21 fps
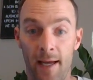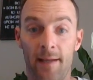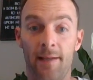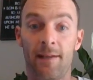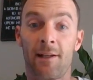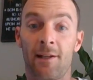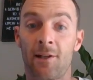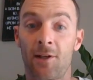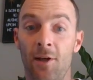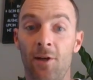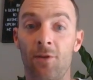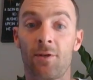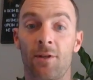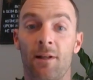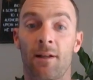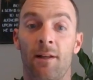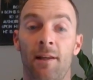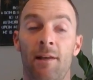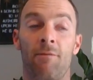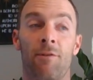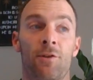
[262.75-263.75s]
any excuse
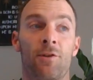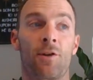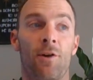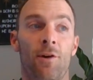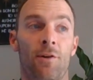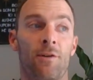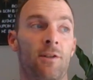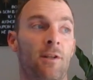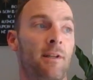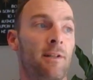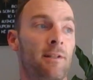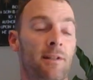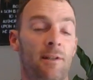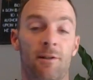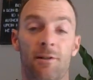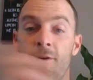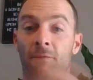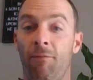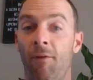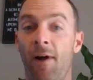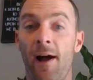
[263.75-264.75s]
to leave a church because
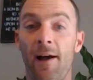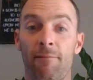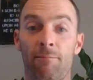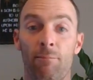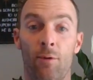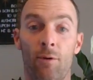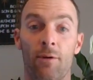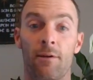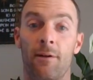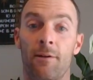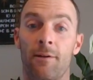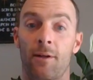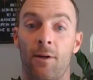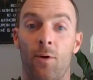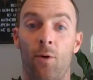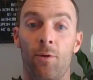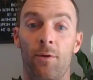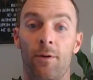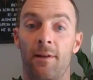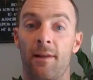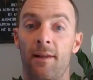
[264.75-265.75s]
there's five more on the
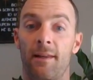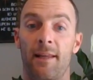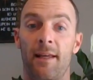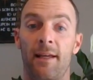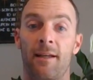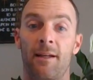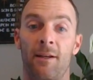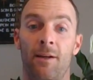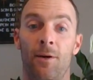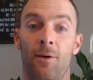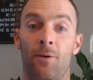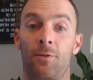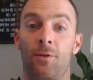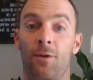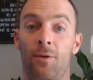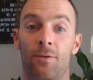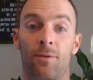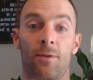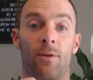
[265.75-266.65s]
corner that they can go to.